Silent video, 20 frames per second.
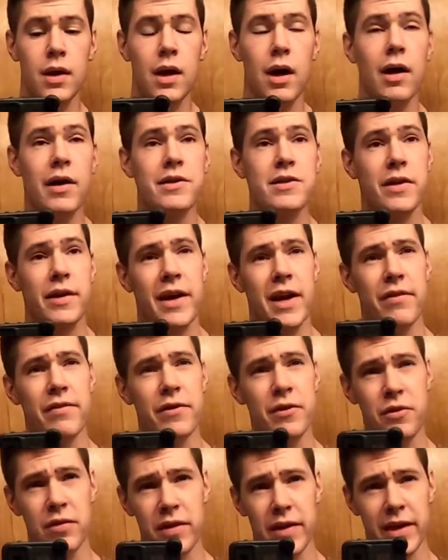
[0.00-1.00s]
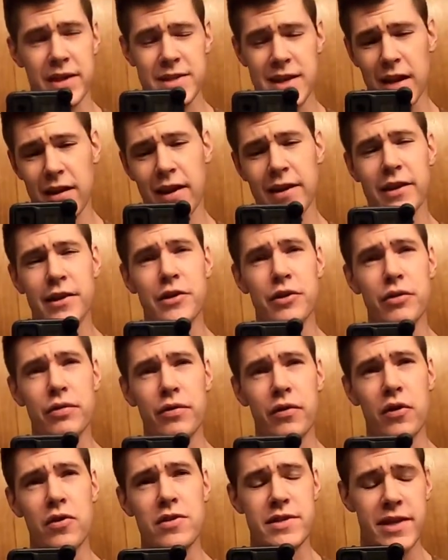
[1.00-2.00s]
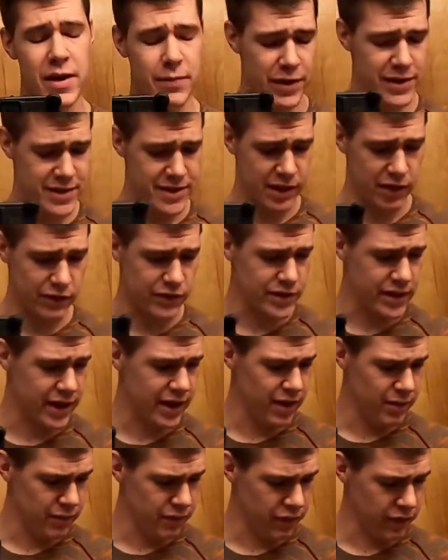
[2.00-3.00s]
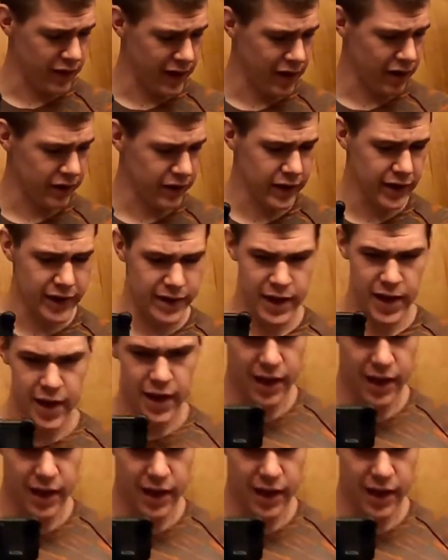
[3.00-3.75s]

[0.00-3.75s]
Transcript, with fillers: Alright, so I got a few things I like to do first to get myself set up for the haircut.